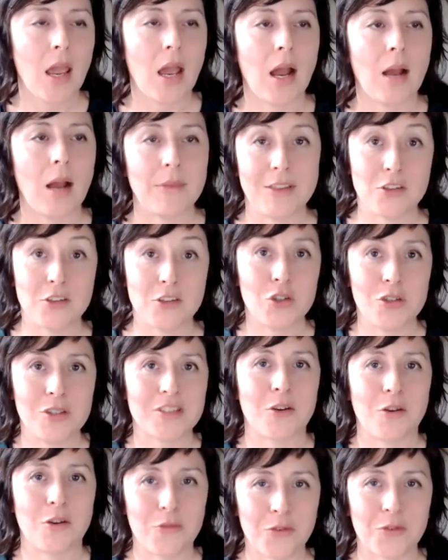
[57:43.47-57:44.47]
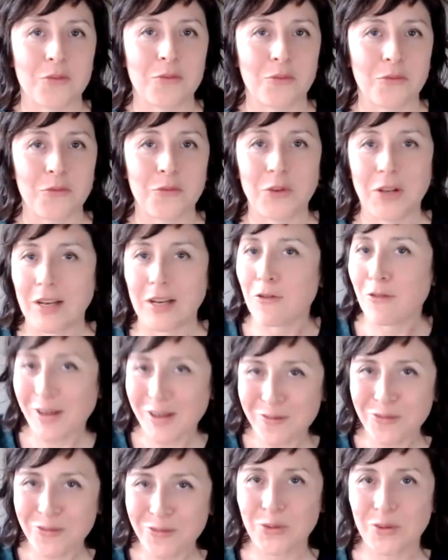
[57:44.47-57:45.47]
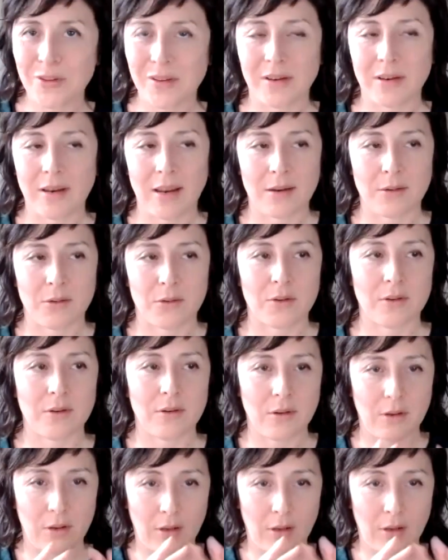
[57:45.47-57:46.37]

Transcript: Um, the students often really grateful and and